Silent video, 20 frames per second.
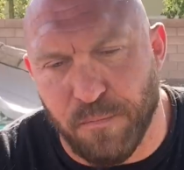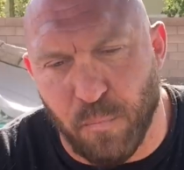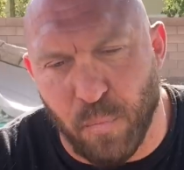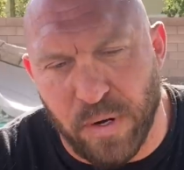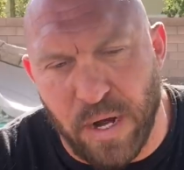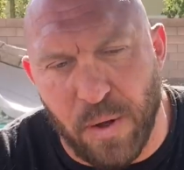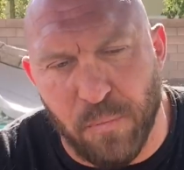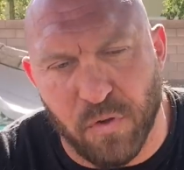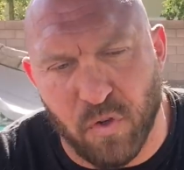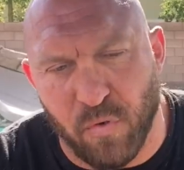
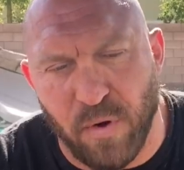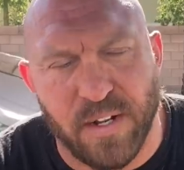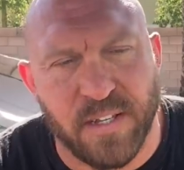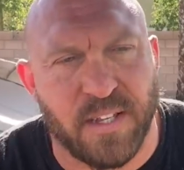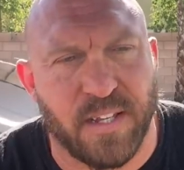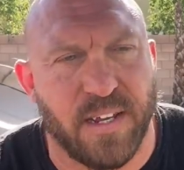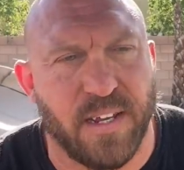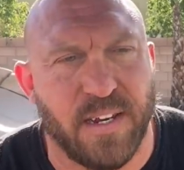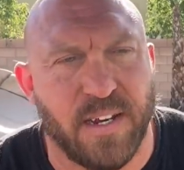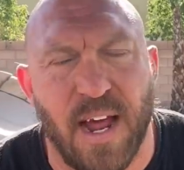when I was
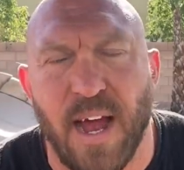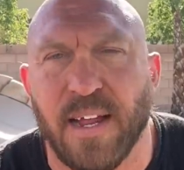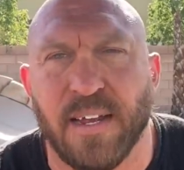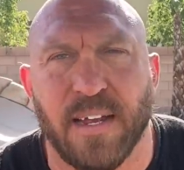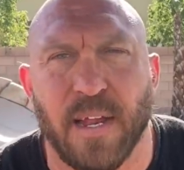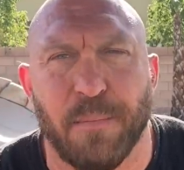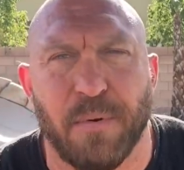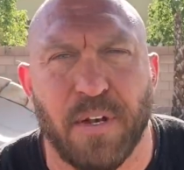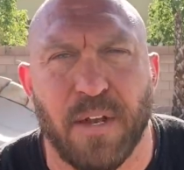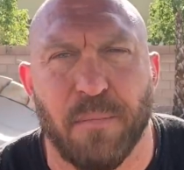wrestling, not in
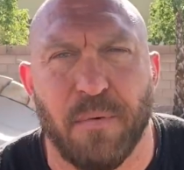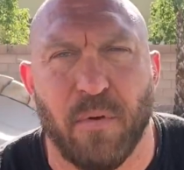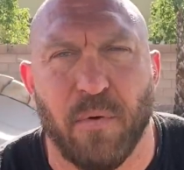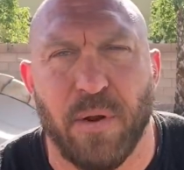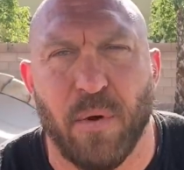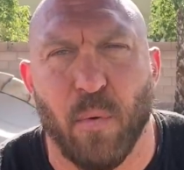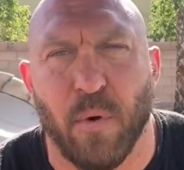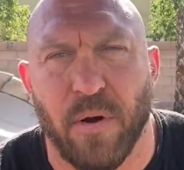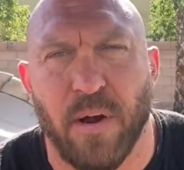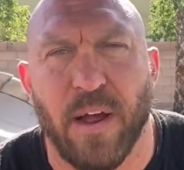
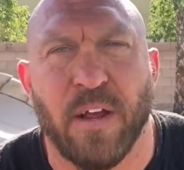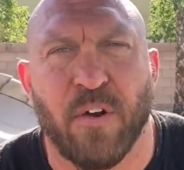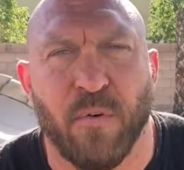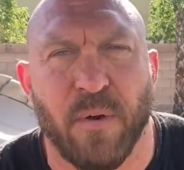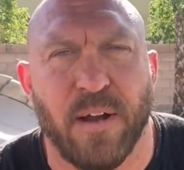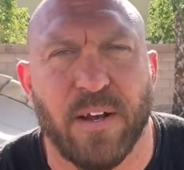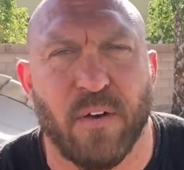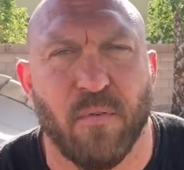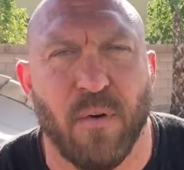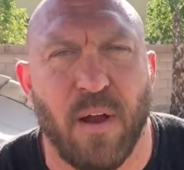WWE, where I
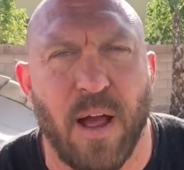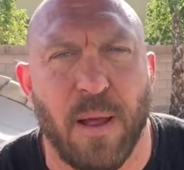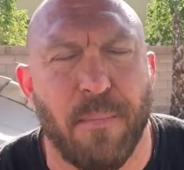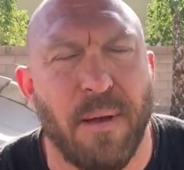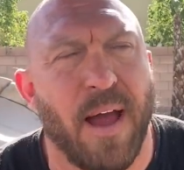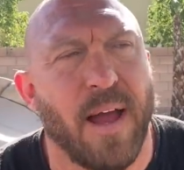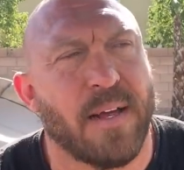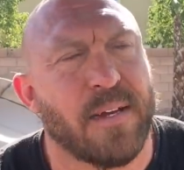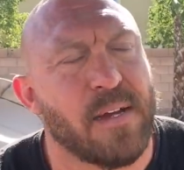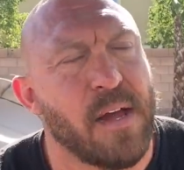created
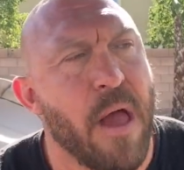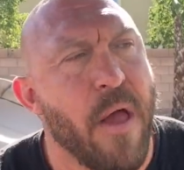Ryback,